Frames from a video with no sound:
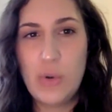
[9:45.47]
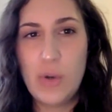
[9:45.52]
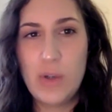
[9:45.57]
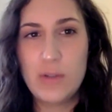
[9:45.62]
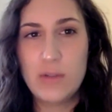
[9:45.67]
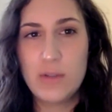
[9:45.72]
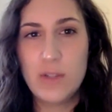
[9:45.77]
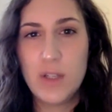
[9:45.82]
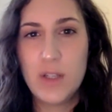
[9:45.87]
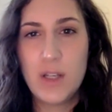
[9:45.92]

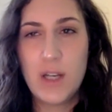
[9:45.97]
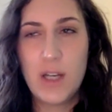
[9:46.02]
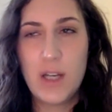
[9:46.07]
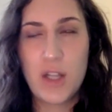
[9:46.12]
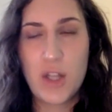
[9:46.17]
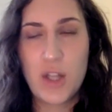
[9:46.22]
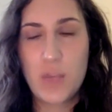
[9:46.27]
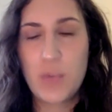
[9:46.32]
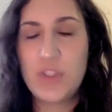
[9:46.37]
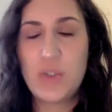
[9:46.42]
And
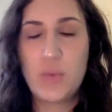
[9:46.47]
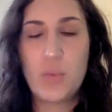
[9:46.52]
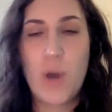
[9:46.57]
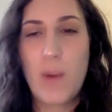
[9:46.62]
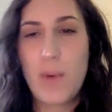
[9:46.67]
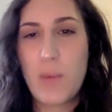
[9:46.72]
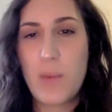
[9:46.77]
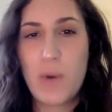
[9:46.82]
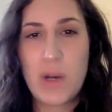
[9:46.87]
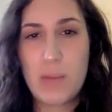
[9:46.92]
another reason why
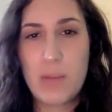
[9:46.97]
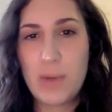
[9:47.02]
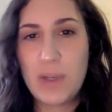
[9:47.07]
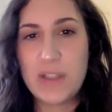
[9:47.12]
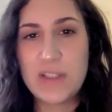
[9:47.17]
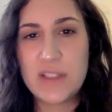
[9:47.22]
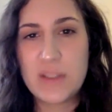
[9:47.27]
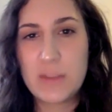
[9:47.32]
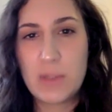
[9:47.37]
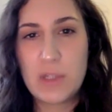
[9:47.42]
we want to bring
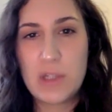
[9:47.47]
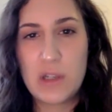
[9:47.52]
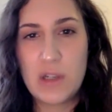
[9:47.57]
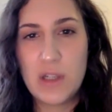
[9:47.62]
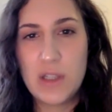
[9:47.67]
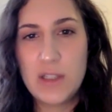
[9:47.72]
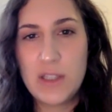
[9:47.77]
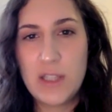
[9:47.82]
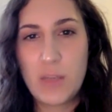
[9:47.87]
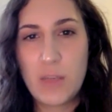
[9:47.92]
someone
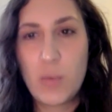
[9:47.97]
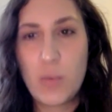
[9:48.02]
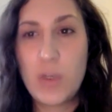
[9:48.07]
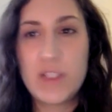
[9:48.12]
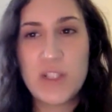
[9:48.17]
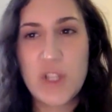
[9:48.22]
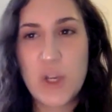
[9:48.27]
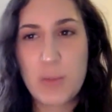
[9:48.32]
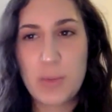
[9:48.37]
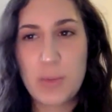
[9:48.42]
on, like what is
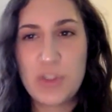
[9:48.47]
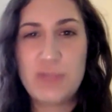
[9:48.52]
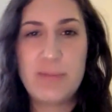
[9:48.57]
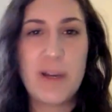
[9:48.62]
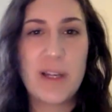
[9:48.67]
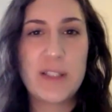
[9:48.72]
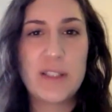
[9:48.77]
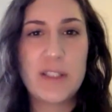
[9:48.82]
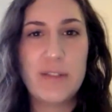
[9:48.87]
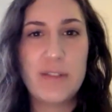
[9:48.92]
their
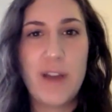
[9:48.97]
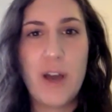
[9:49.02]
perspective?